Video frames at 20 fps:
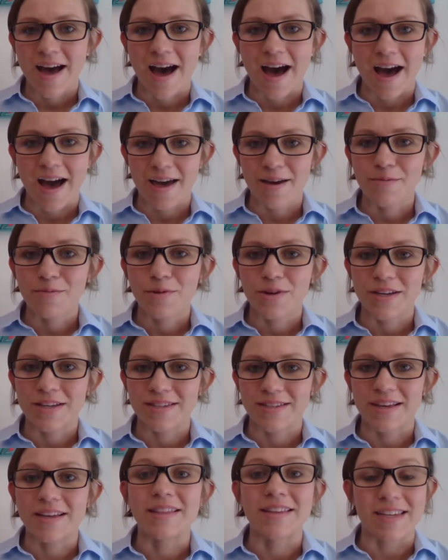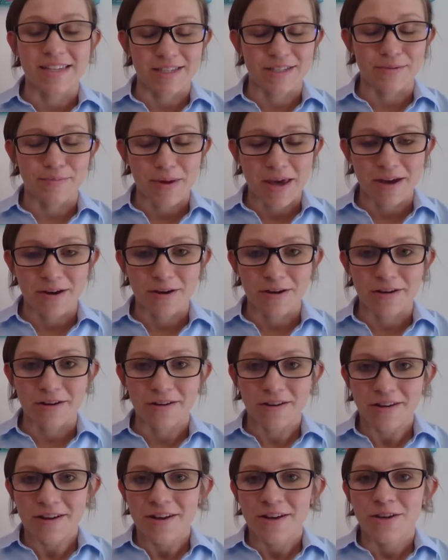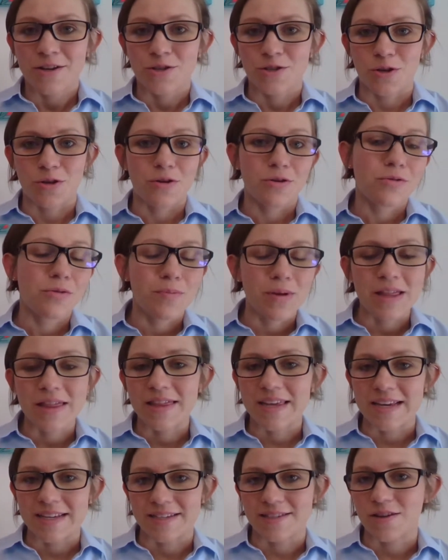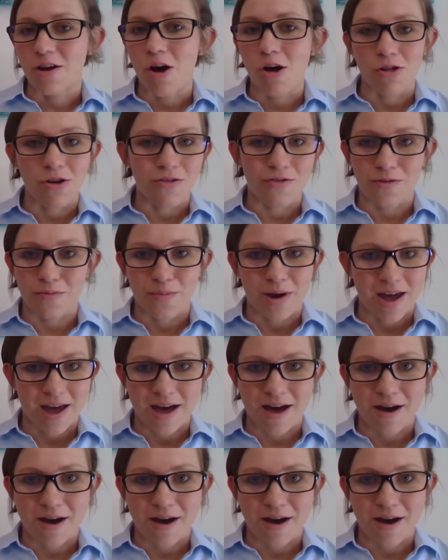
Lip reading: I was a list maker. So there would be lists all over my